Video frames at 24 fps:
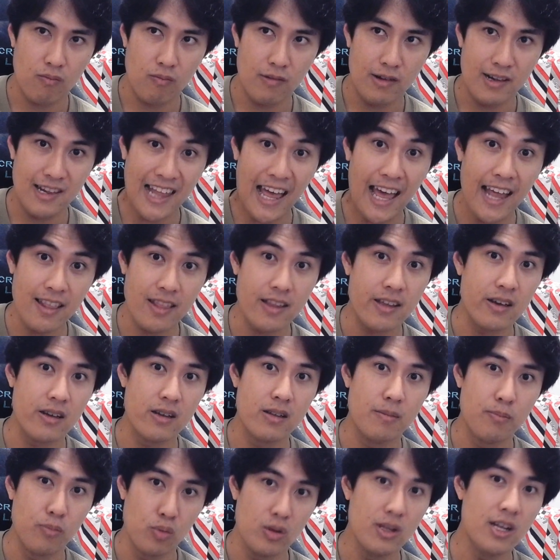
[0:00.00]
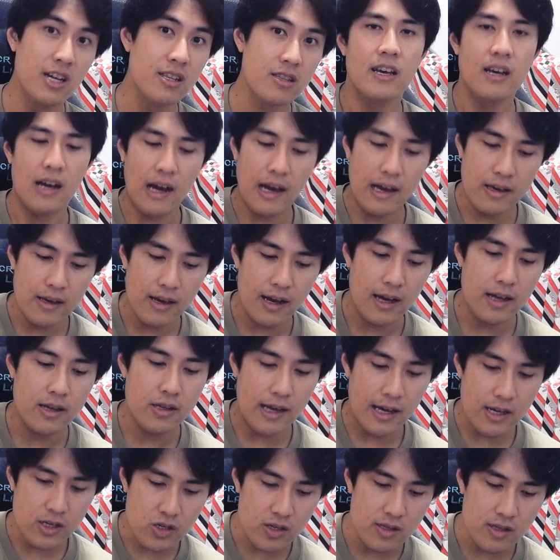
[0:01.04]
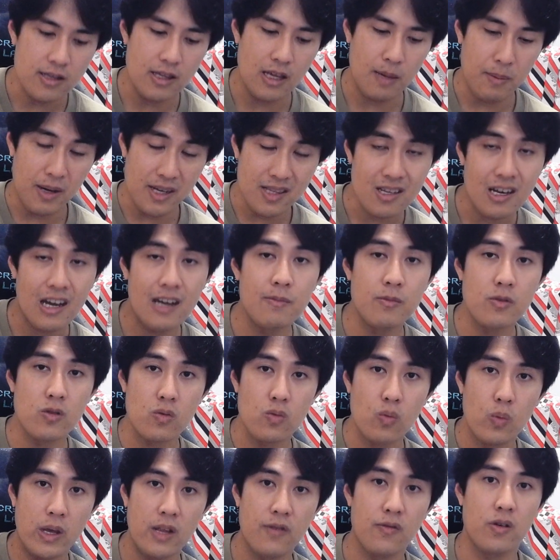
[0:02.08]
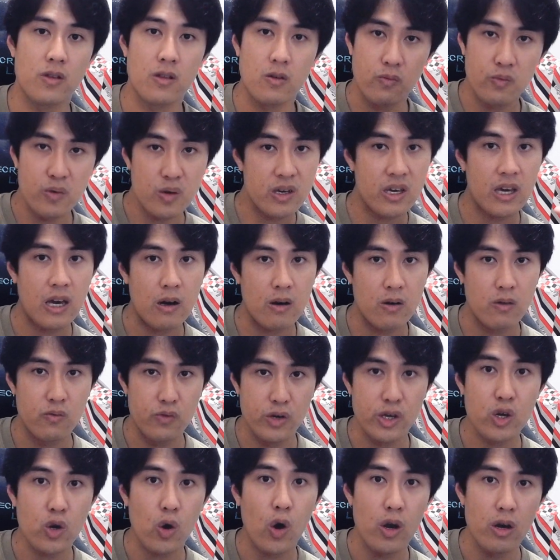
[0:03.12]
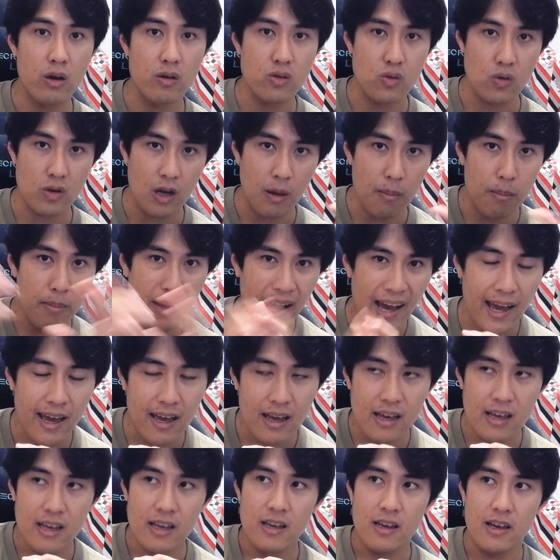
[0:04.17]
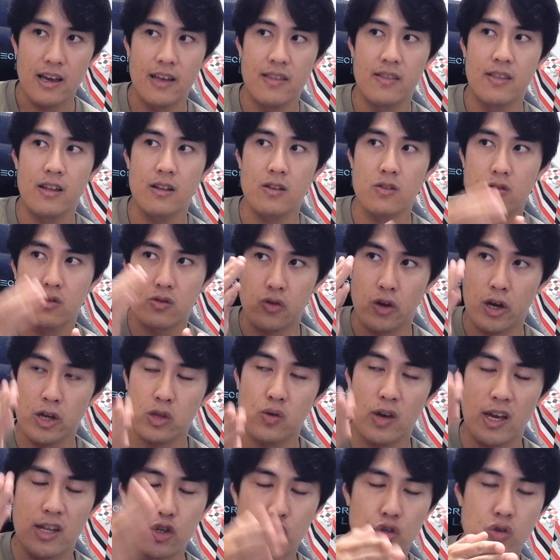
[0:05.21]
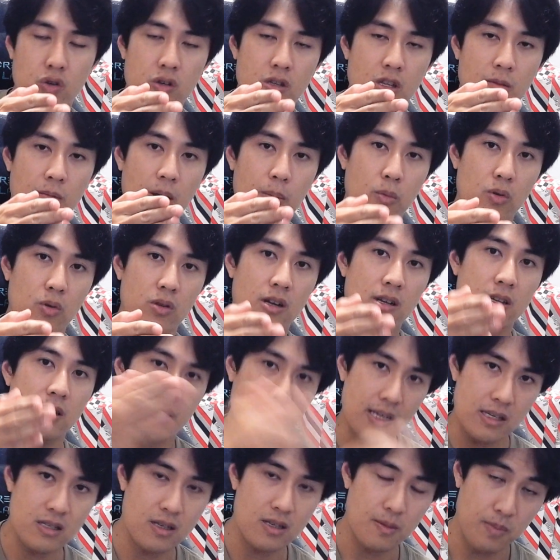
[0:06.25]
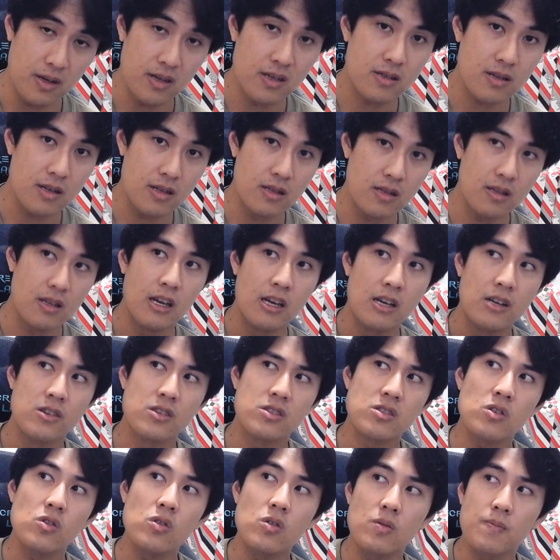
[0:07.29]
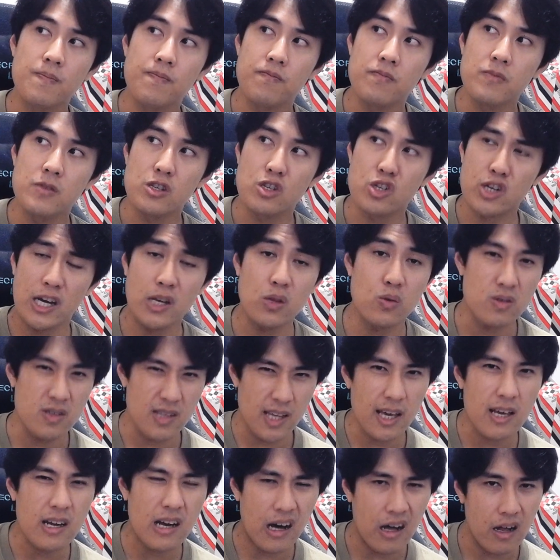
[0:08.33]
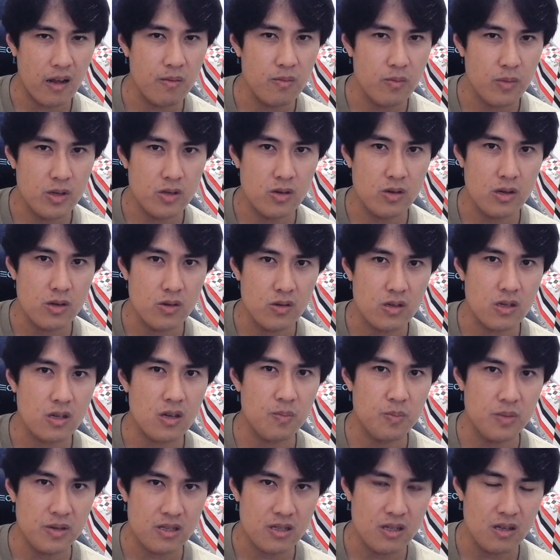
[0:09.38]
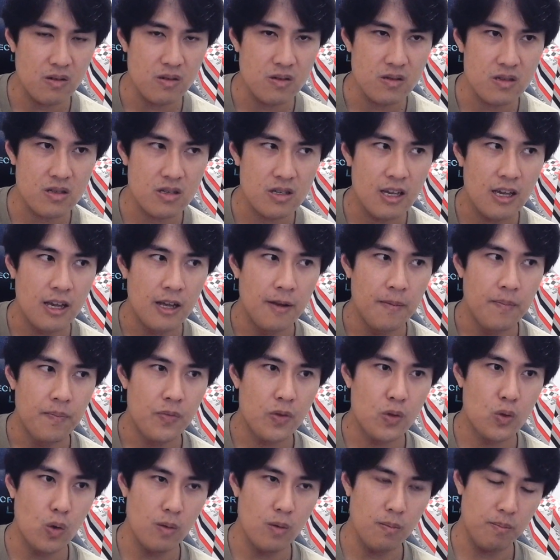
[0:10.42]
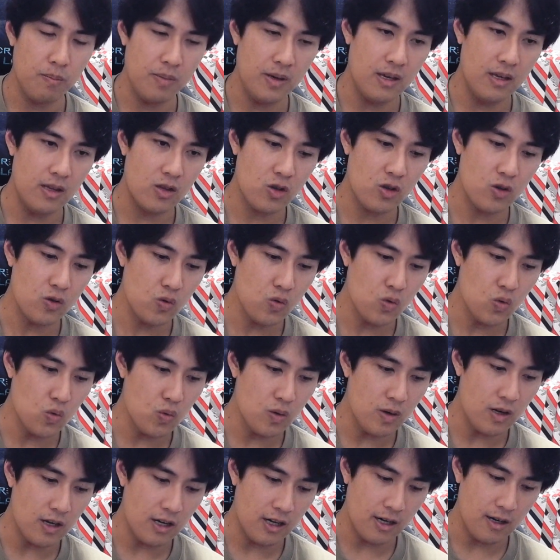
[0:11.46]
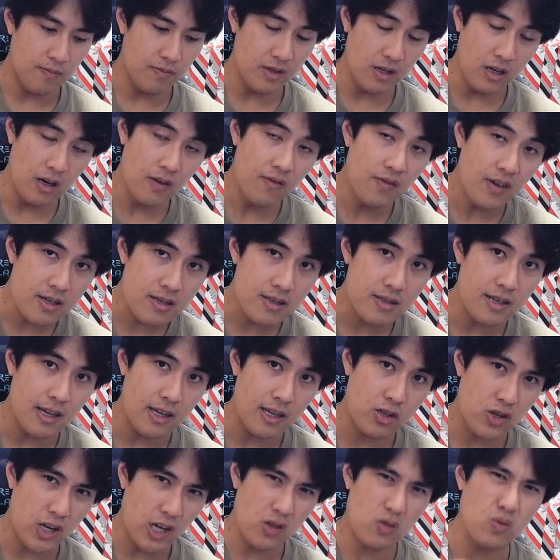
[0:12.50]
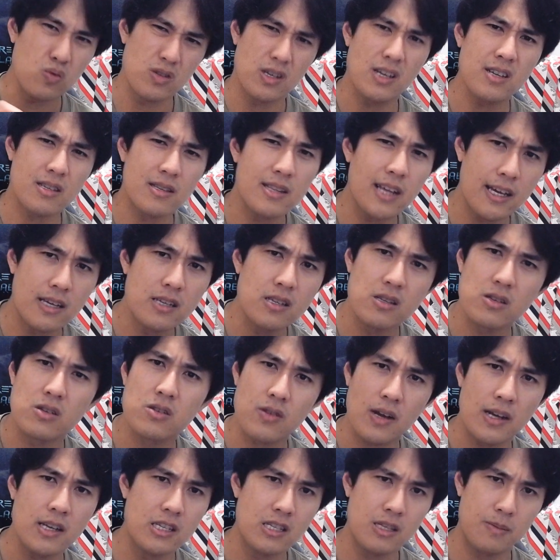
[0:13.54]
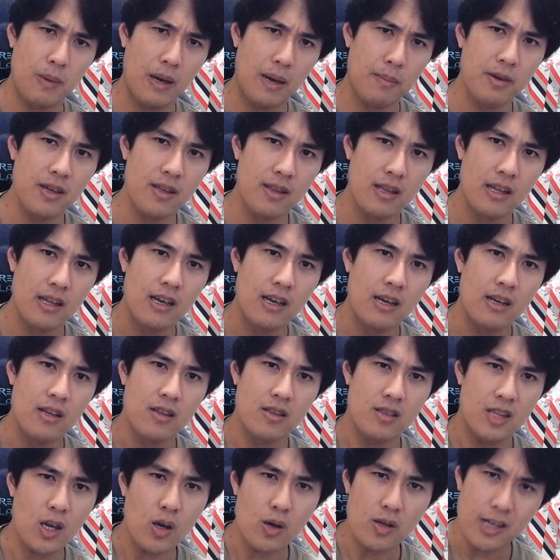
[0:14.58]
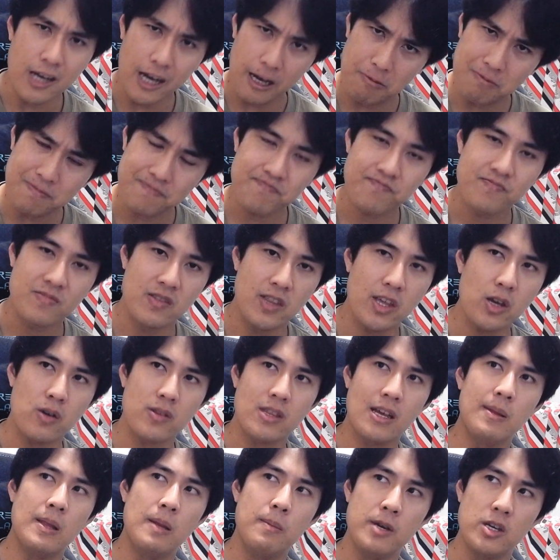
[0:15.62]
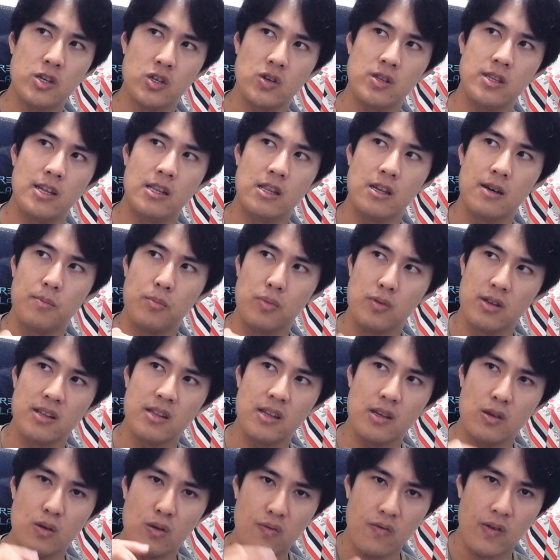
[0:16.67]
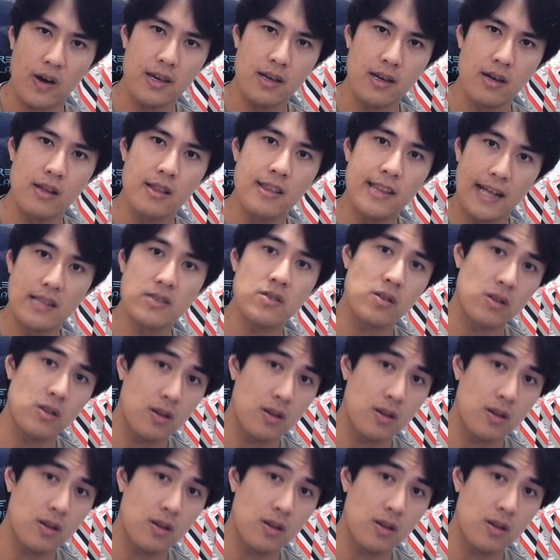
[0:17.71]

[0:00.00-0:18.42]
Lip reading: land the bullet. I actually take my time to wait for the recoil to come back and then try to ensure that my bullet hits the person. So try to stay calm when you're using your pistols. Don't be too nervous and try to just try to spam it. Take your time. Take your time to make sure that the bullet that you fire lands on the